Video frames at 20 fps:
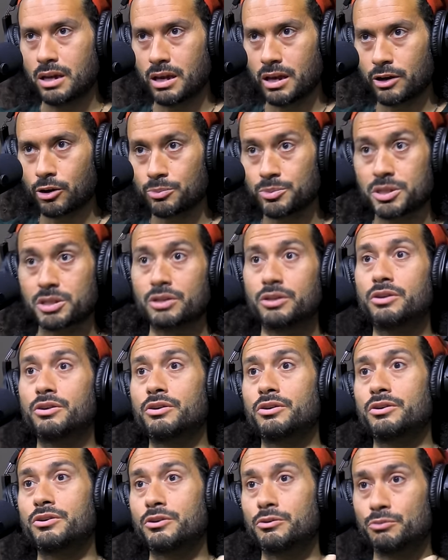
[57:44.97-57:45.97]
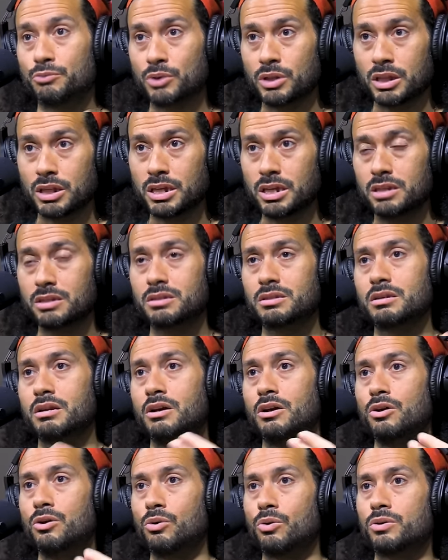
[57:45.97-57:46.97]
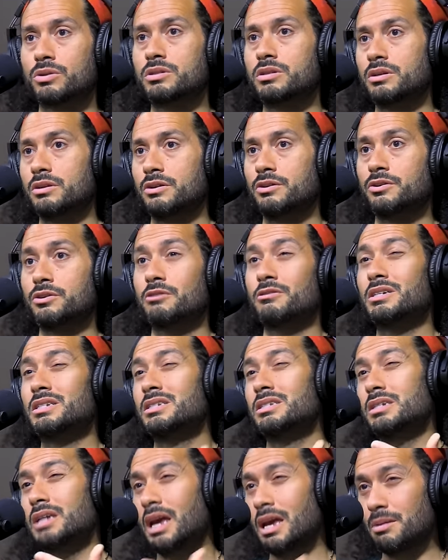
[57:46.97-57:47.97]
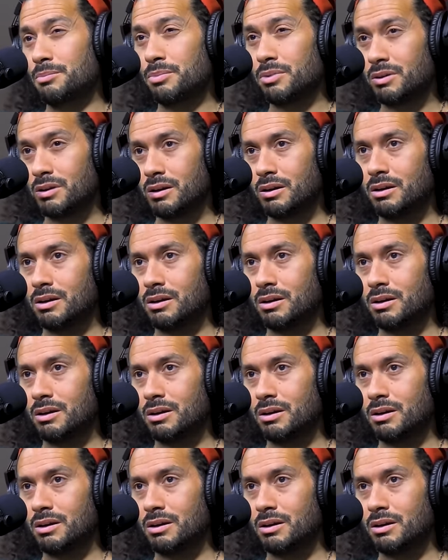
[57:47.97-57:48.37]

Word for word: help secure your release or secure your escape.